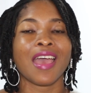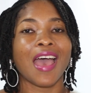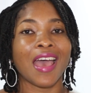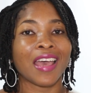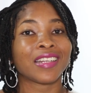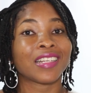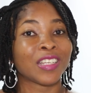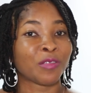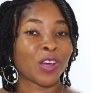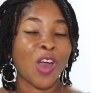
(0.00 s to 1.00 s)
And
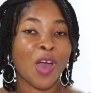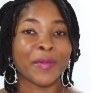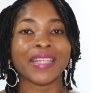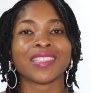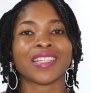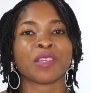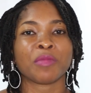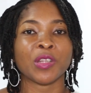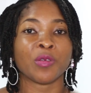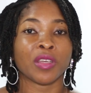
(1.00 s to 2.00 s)
leave a comment letting
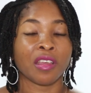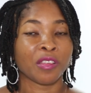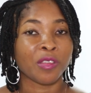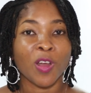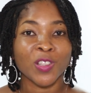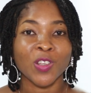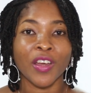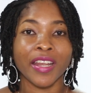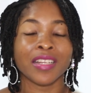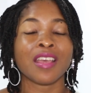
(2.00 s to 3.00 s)
me know your thoughts
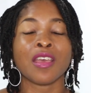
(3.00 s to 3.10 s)
on it.